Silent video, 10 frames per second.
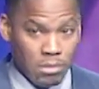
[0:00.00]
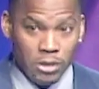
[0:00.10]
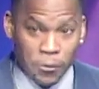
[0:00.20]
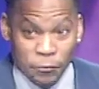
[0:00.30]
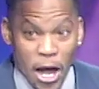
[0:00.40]

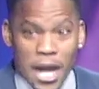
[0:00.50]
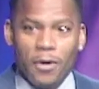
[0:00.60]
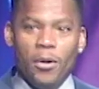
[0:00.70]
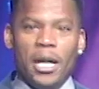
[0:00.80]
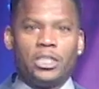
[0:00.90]
You're
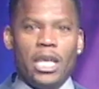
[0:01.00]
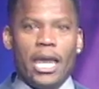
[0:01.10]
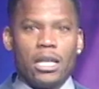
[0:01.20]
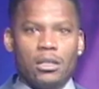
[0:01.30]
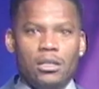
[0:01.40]
fired with my
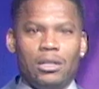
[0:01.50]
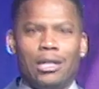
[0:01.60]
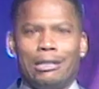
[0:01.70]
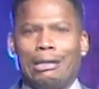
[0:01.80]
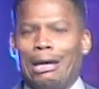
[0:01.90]
check.
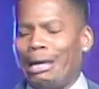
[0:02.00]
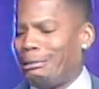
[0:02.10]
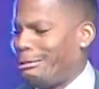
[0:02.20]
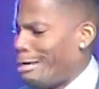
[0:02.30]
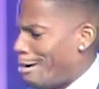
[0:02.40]
Oh,
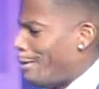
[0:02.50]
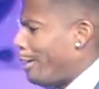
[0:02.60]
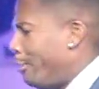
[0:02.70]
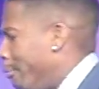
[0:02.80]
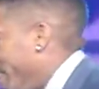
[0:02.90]
goddamn it.
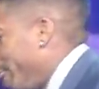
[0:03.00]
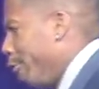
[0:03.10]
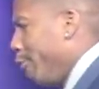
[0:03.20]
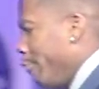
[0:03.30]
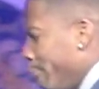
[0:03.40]

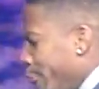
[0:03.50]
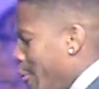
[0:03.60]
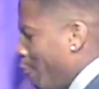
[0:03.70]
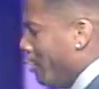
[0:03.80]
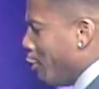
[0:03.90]

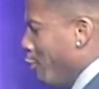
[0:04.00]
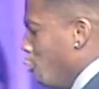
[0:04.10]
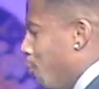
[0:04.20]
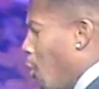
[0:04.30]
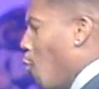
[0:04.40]
Always a
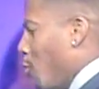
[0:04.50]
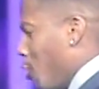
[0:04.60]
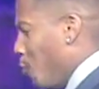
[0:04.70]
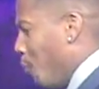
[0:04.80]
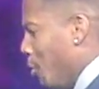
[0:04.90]
loophole with
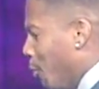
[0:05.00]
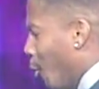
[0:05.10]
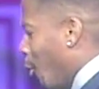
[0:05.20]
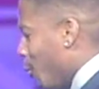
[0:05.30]
you people.